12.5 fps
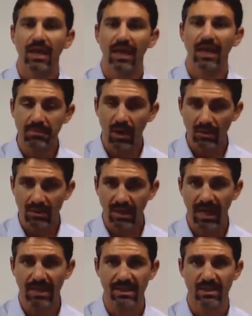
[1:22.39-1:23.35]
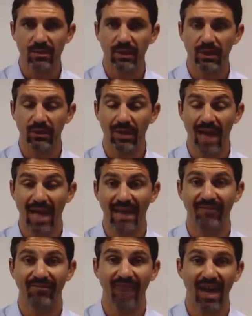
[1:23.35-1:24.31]
In most cases, we do
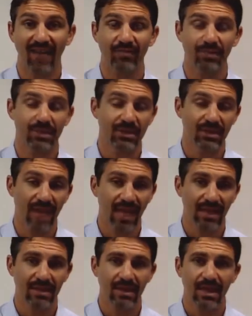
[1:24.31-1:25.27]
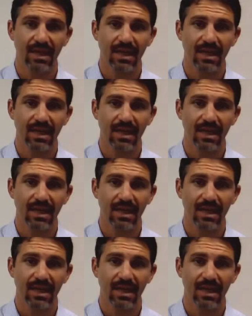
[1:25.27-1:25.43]
95%,